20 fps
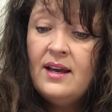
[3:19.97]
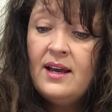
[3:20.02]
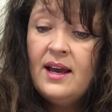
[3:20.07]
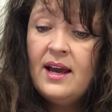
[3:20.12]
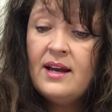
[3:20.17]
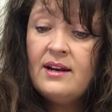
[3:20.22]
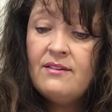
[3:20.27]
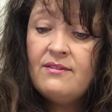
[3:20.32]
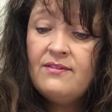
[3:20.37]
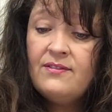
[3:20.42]

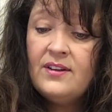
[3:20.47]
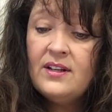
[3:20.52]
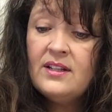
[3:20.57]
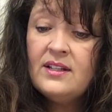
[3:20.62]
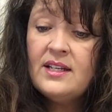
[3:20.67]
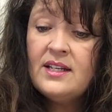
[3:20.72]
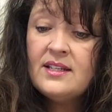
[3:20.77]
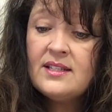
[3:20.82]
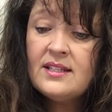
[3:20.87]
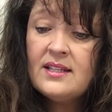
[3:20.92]
and it filled
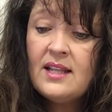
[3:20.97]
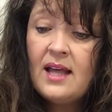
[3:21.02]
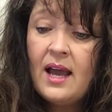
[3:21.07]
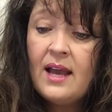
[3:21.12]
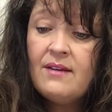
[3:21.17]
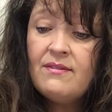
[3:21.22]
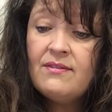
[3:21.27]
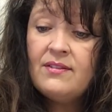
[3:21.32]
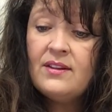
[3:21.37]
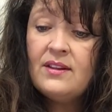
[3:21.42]
his
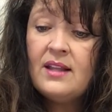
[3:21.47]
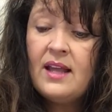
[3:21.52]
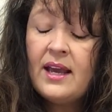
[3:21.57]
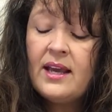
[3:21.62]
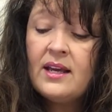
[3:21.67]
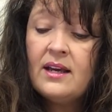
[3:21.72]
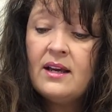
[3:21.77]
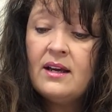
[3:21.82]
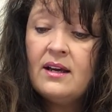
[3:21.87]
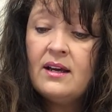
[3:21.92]
life
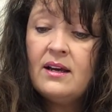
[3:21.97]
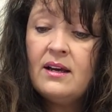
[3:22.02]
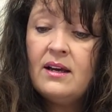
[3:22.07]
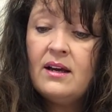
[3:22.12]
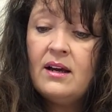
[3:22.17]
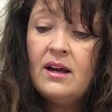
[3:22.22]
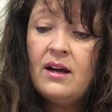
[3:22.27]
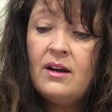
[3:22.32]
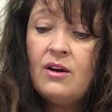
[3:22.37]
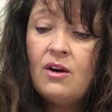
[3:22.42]
like
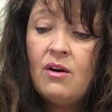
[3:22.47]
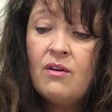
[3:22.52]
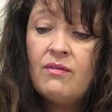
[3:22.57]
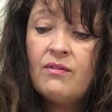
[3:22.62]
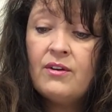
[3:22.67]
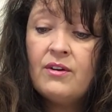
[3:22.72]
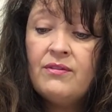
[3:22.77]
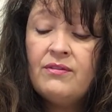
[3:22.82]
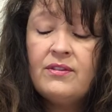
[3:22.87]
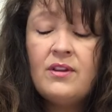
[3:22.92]
an
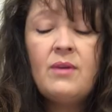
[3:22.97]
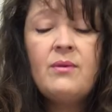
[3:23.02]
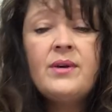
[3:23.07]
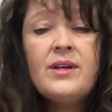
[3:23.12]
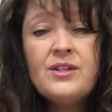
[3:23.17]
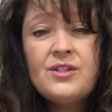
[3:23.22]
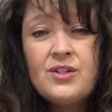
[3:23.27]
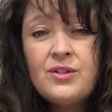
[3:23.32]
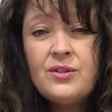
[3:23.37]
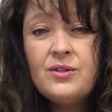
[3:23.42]

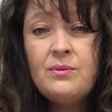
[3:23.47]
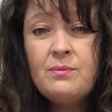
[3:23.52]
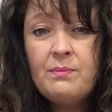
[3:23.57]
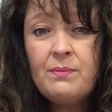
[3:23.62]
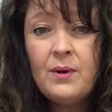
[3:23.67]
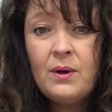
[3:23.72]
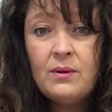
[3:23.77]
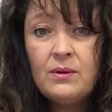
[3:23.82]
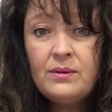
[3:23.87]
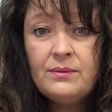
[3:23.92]
overflowing soup
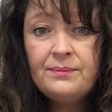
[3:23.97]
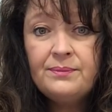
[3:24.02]
bowl.